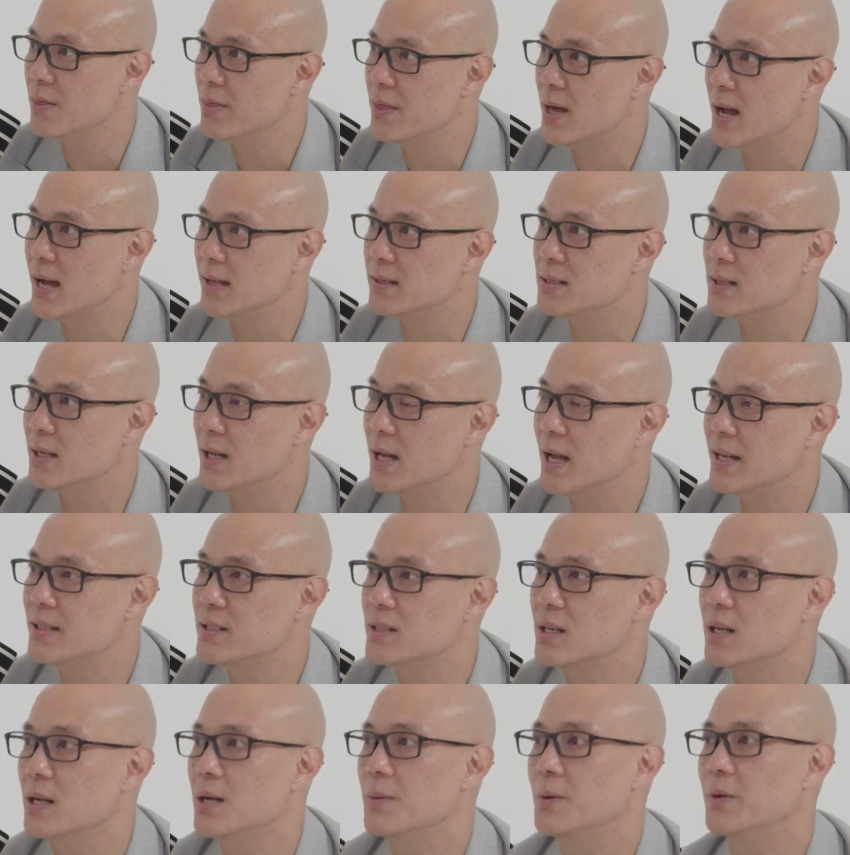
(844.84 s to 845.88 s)
that it's
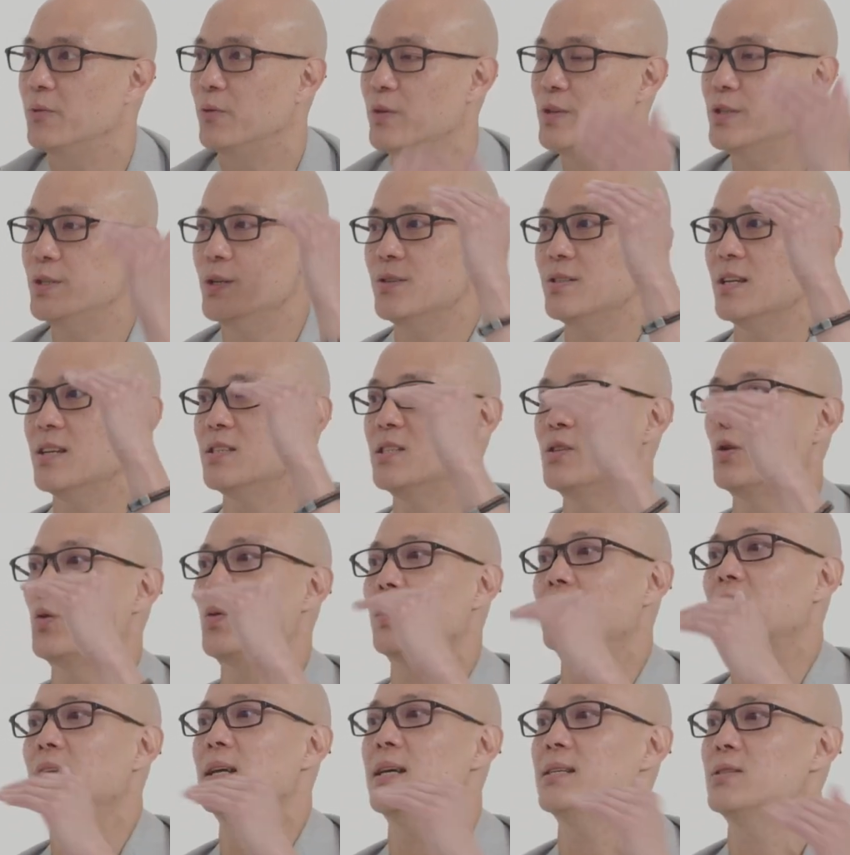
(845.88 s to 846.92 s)
going to reduce as
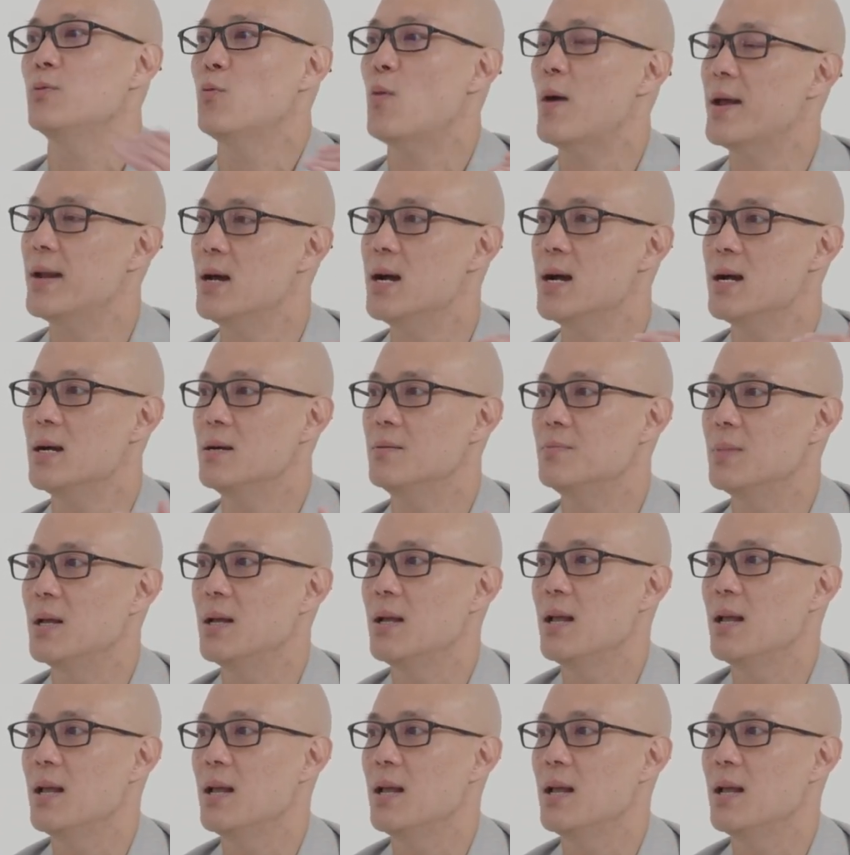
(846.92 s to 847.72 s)
quickly as it went up.